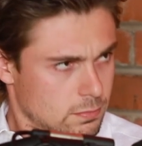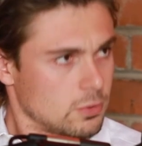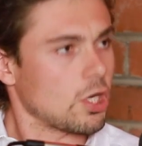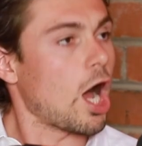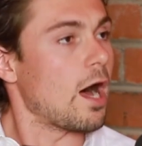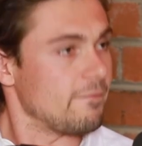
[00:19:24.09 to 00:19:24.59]

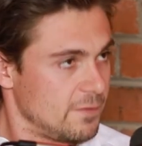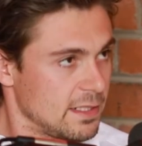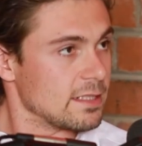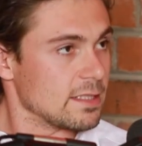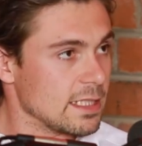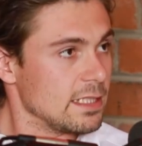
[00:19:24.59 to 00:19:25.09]

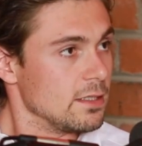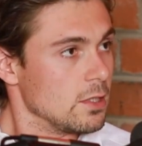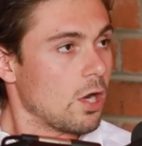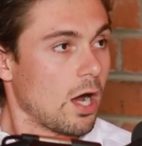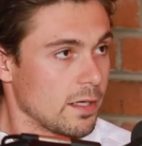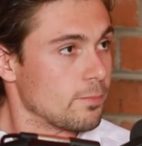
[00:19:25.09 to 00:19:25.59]
confidently
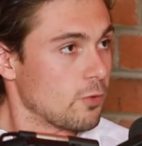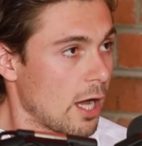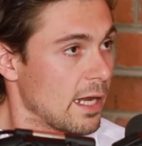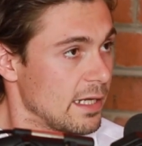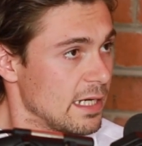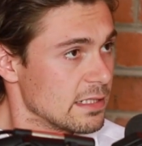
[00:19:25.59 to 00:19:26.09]
on a
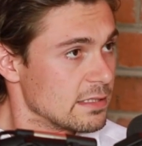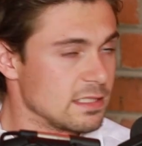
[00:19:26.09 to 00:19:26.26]
product,